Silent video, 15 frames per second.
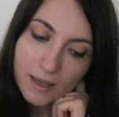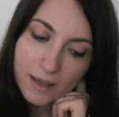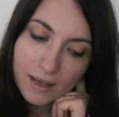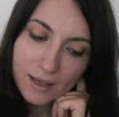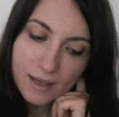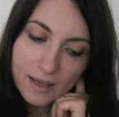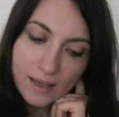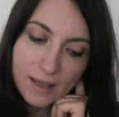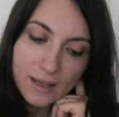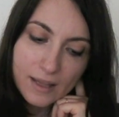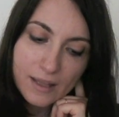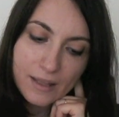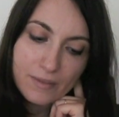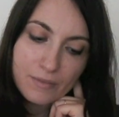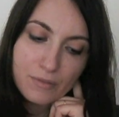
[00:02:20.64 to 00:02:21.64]

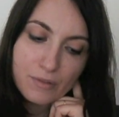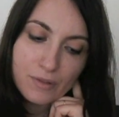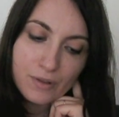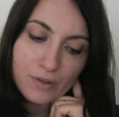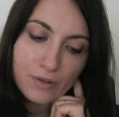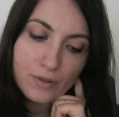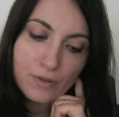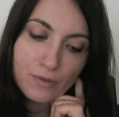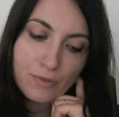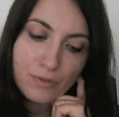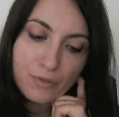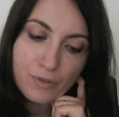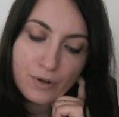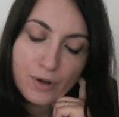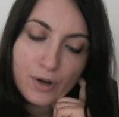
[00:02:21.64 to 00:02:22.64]
And the
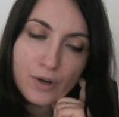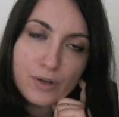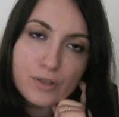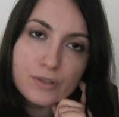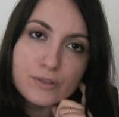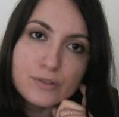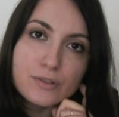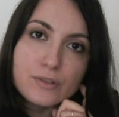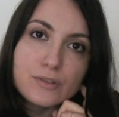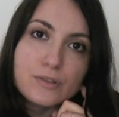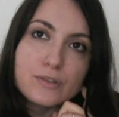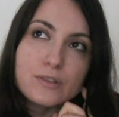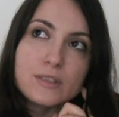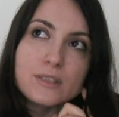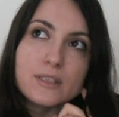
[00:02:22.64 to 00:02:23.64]
third
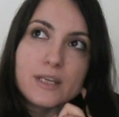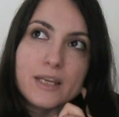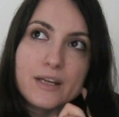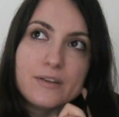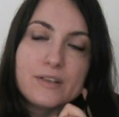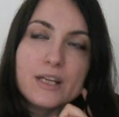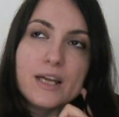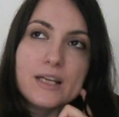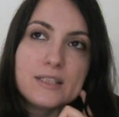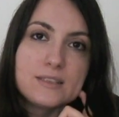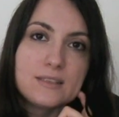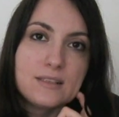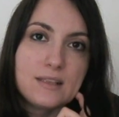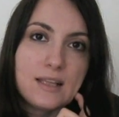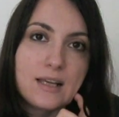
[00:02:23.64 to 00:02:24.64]
area
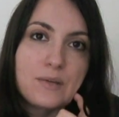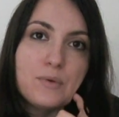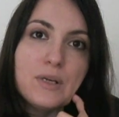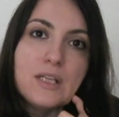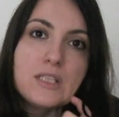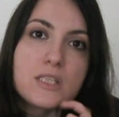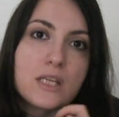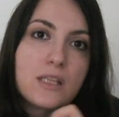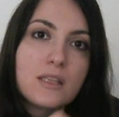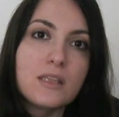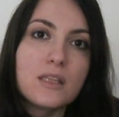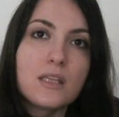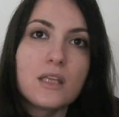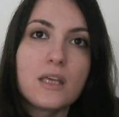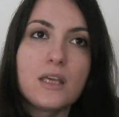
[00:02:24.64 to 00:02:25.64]
is the language,
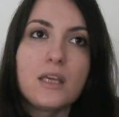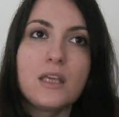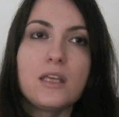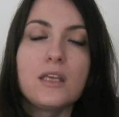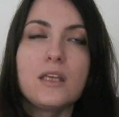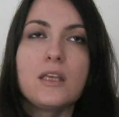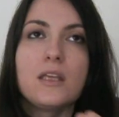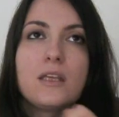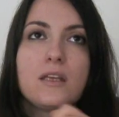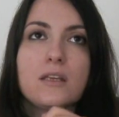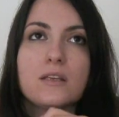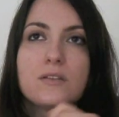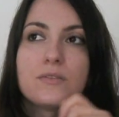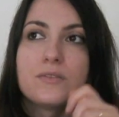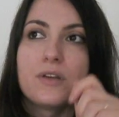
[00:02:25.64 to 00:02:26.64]
and
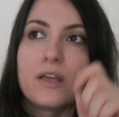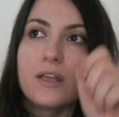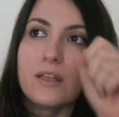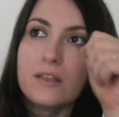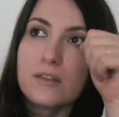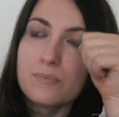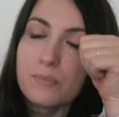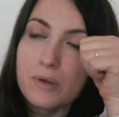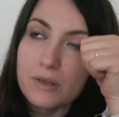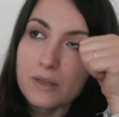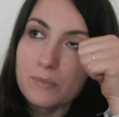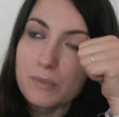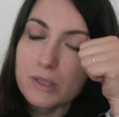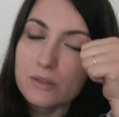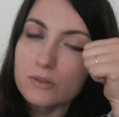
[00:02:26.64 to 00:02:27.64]

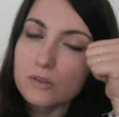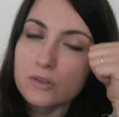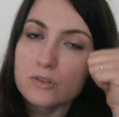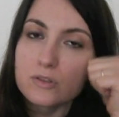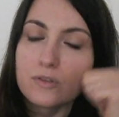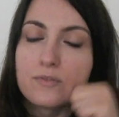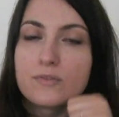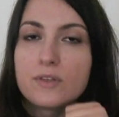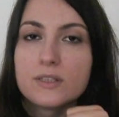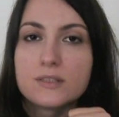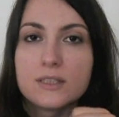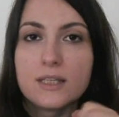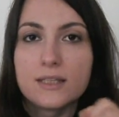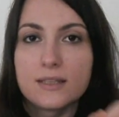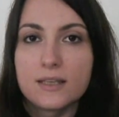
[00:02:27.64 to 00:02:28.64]
in my doctor's
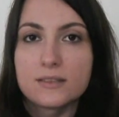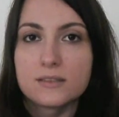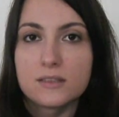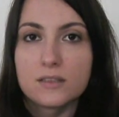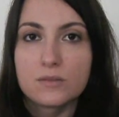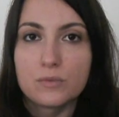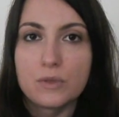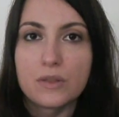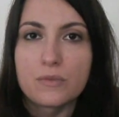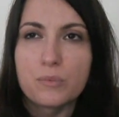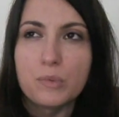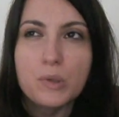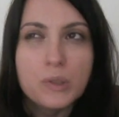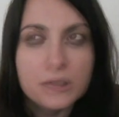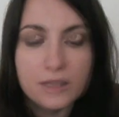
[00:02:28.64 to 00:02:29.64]
office they test it with
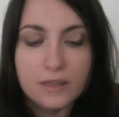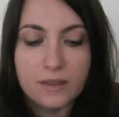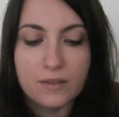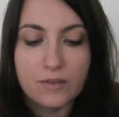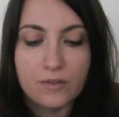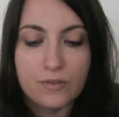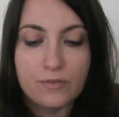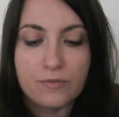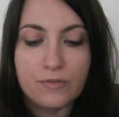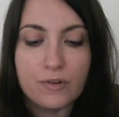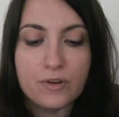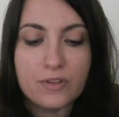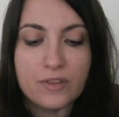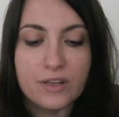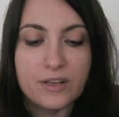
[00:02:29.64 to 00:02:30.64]
books. And the
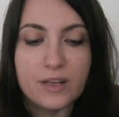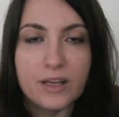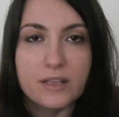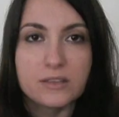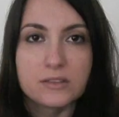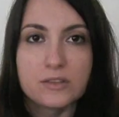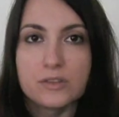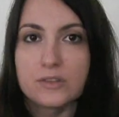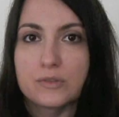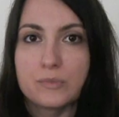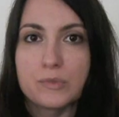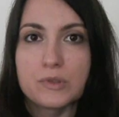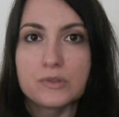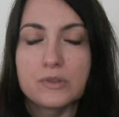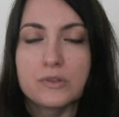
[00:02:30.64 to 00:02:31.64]
fourth area is gross
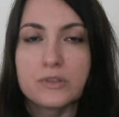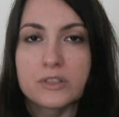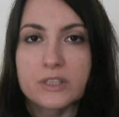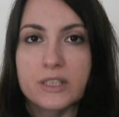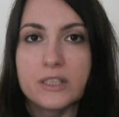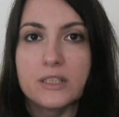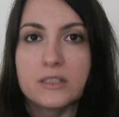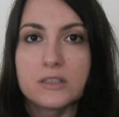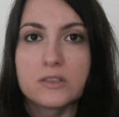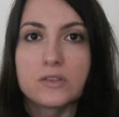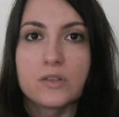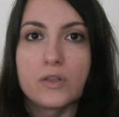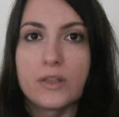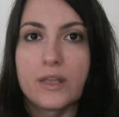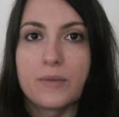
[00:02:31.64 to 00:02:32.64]
motor skills,
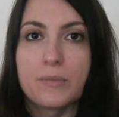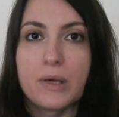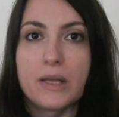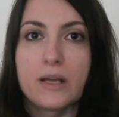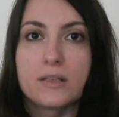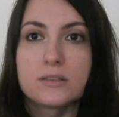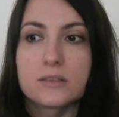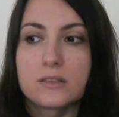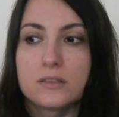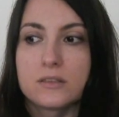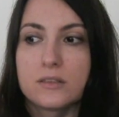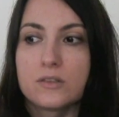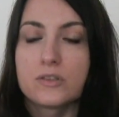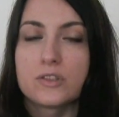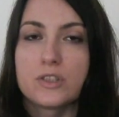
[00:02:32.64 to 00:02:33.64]
so they might ask
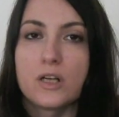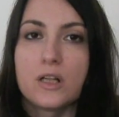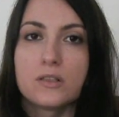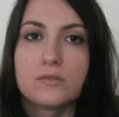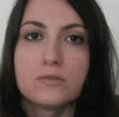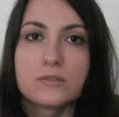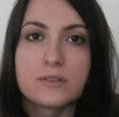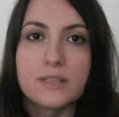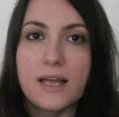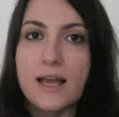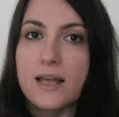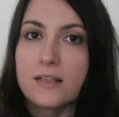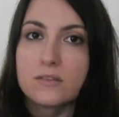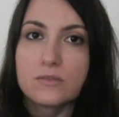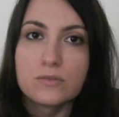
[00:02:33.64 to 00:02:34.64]
your child to
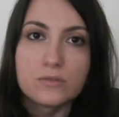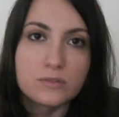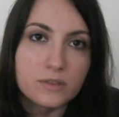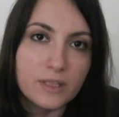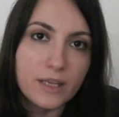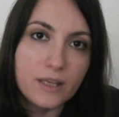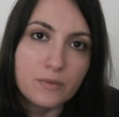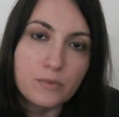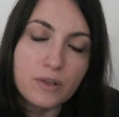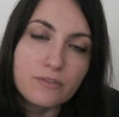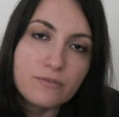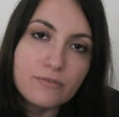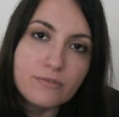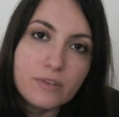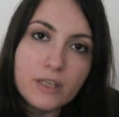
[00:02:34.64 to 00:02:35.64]
stand, to stay in
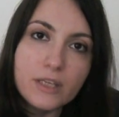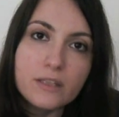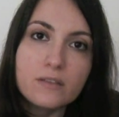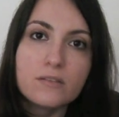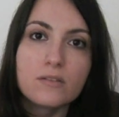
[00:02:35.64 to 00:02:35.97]
1 feet,